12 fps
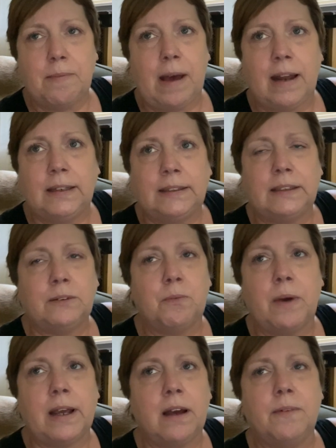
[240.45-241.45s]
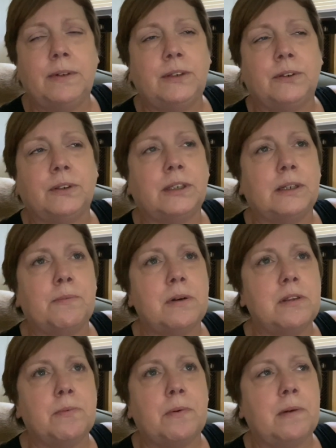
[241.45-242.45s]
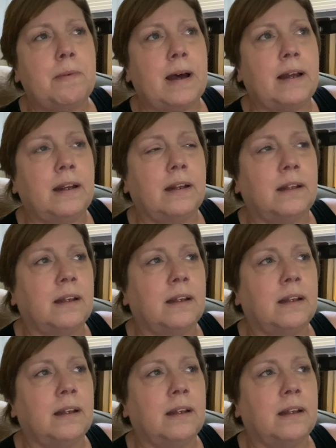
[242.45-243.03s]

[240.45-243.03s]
about it. I said to him, why can't we talk to the principal about it,